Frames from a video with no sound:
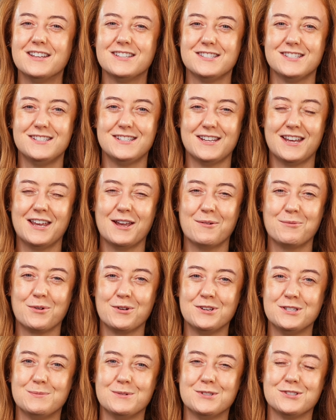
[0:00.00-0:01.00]
Today I'm
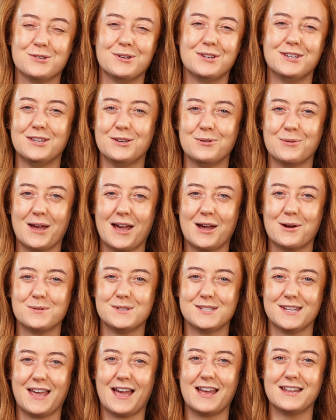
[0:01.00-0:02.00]
going to be showing you how
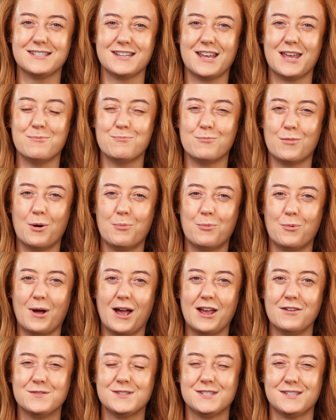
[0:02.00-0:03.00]
to get a mob
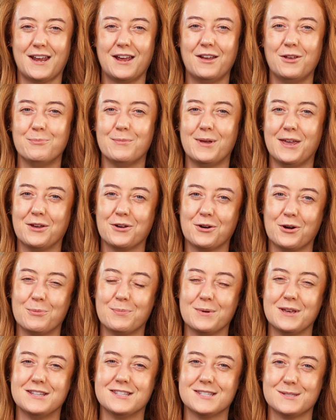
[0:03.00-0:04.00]
wife style makeup
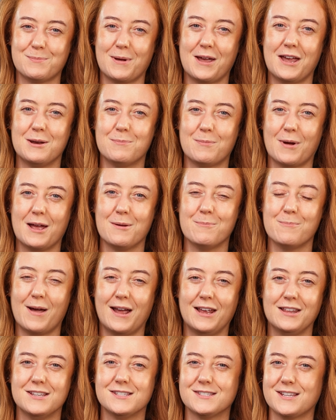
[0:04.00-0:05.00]
inspired by
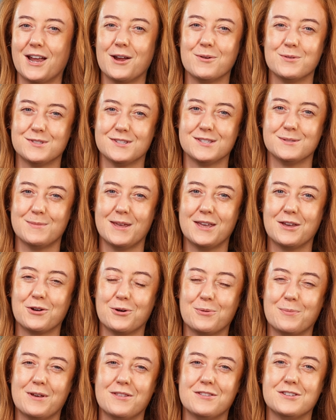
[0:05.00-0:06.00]
Miley Cyrus's
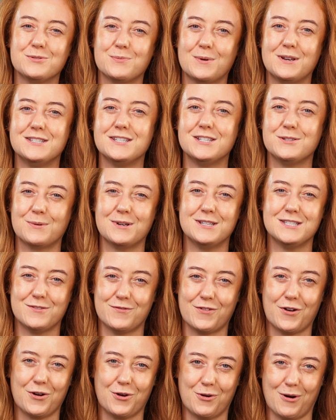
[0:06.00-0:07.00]
makeup at the 2024